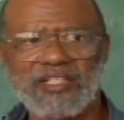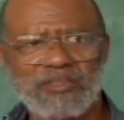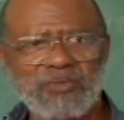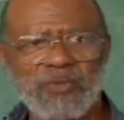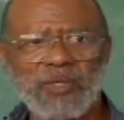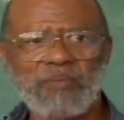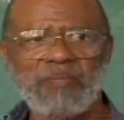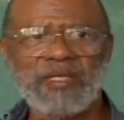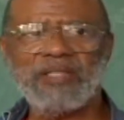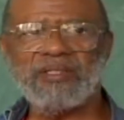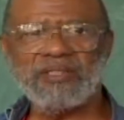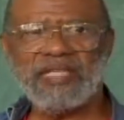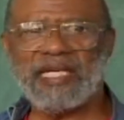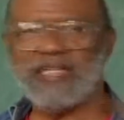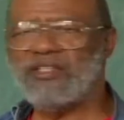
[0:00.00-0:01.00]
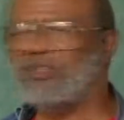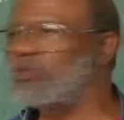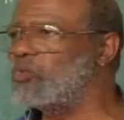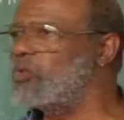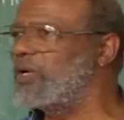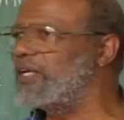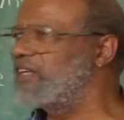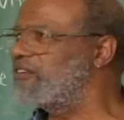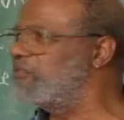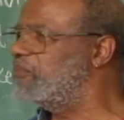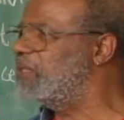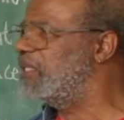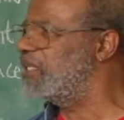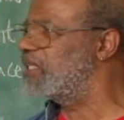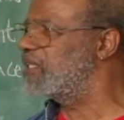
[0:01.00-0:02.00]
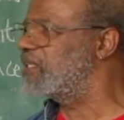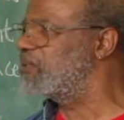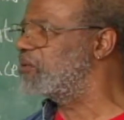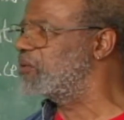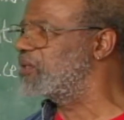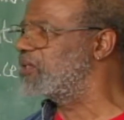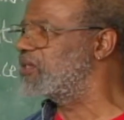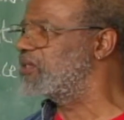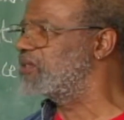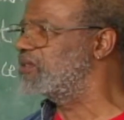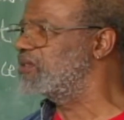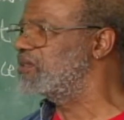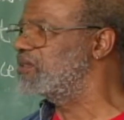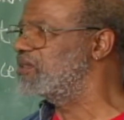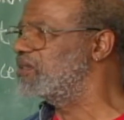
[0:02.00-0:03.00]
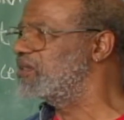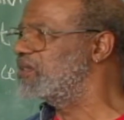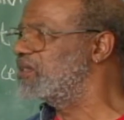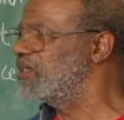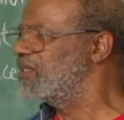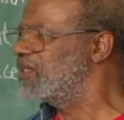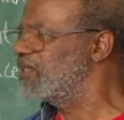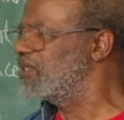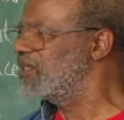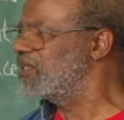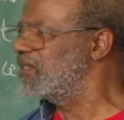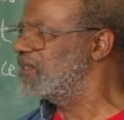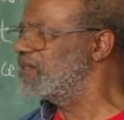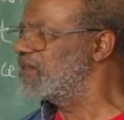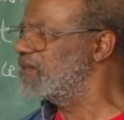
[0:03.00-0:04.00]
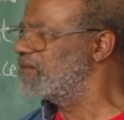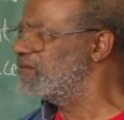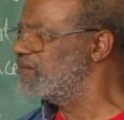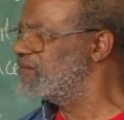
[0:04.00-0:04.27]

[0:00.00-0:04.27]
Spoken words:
we build that new way of being in the world, you know?